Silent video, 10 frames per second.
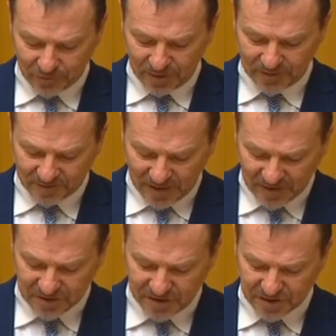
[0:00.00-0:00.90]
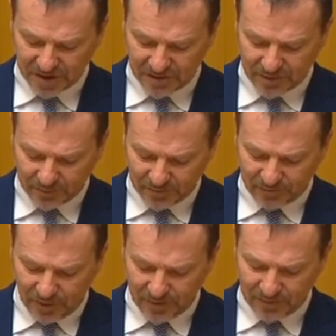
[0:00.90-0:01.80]
released last year showed that there were
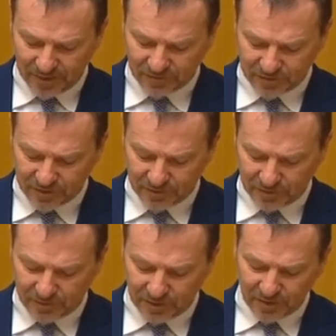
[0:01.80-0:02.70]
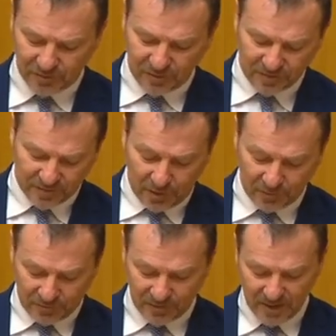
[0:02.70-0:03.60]
5,233
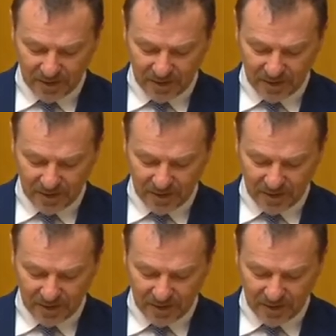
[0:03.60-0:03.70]
assaults